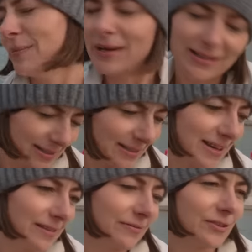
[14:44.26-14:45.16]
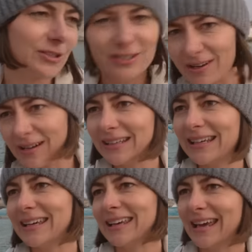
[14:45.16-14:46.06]
mousing line for
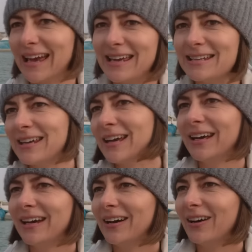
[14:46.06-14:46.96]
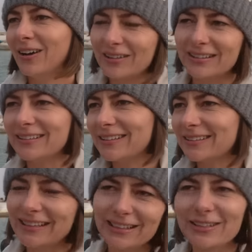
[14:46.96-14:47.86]
Starlink and all the little
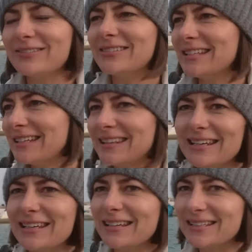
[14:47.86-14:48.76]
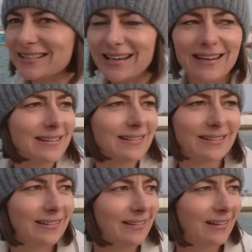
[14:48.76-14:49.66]
like QC things and
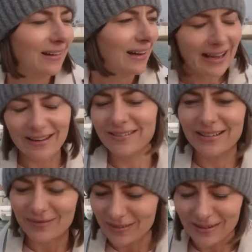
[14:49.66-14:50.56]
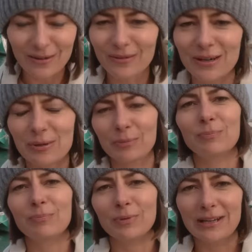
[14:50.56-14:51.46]
I don't even know what My
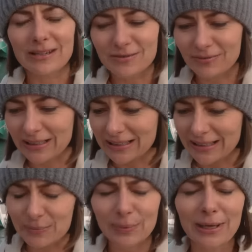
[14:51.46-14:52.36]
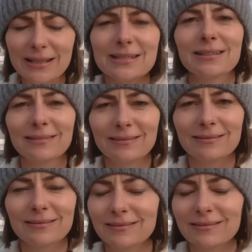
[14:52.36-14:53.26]
brain is reeling, but
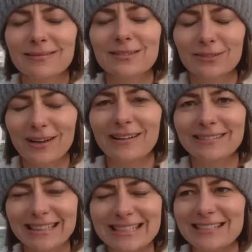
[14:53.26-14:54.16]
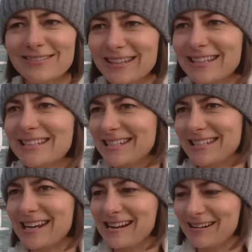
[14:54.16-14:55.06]
it's a long list of things to
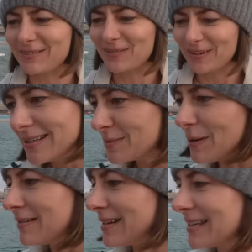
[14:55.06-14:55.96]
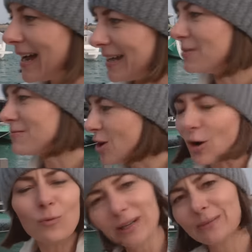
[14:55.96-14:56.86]
check over. Progress. I don't
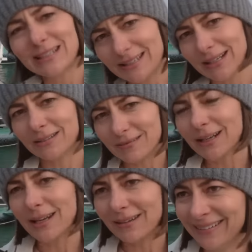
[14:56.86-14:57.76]
know where we stand right now.